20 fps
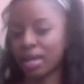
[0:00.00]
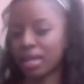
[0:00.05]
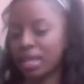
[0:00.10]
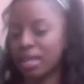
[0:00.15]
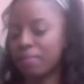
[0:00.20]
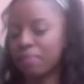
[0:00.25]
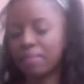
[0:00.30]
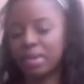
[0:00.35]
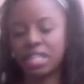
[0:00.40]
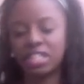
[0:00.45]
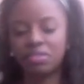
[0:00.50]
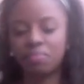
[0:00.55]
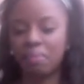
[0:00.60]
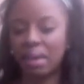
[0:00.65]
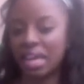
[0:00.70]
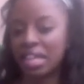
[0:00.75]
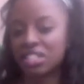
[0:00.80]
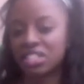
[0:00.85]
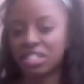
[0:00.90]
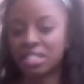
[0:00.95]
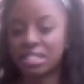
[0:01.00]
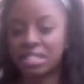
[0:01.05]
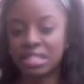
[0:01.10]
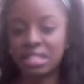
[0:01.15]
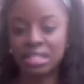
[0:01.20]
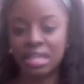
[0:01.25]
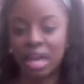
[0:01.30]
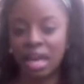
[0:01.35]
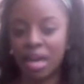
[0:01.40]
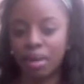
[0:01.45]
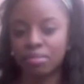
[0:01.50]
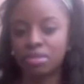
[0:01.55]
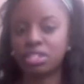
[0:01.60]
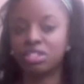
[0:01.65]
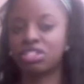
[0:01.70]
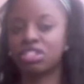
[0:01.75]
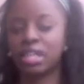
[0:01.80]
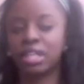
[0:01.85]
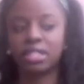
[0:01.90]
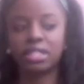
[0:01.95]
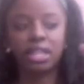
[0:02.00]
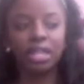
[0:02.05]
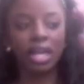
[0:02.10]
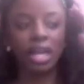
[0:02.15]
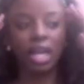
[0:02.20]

He may just need time to just